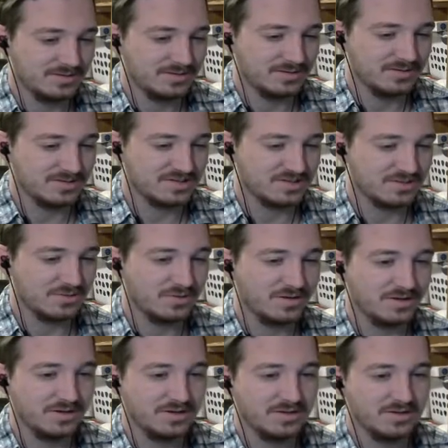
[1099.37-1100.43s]
Looks annoyed.
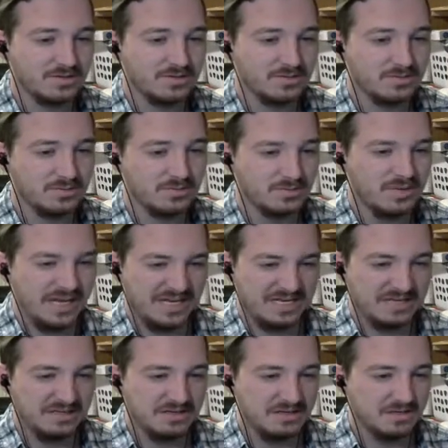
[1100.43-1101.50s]
What?
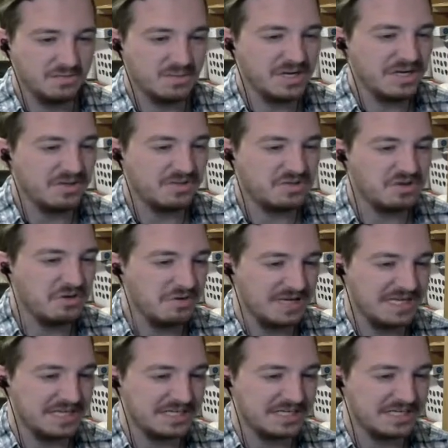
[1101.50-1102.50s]
What are you doing?